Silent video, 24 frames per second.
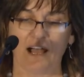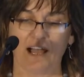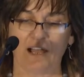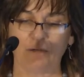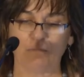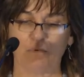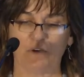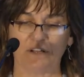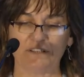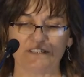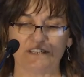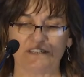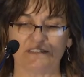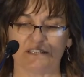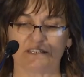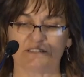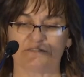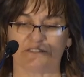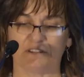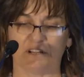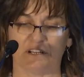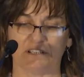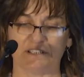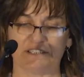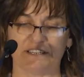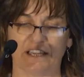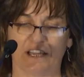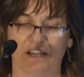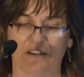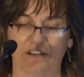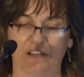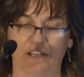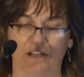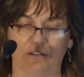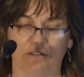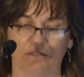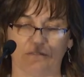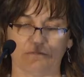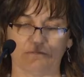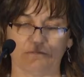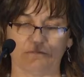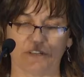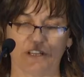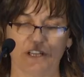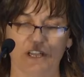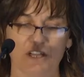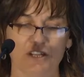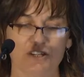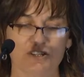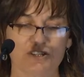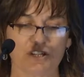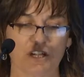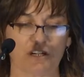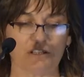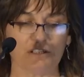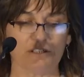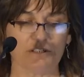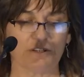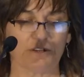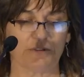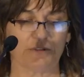I wanted this for Ontario. Cheryl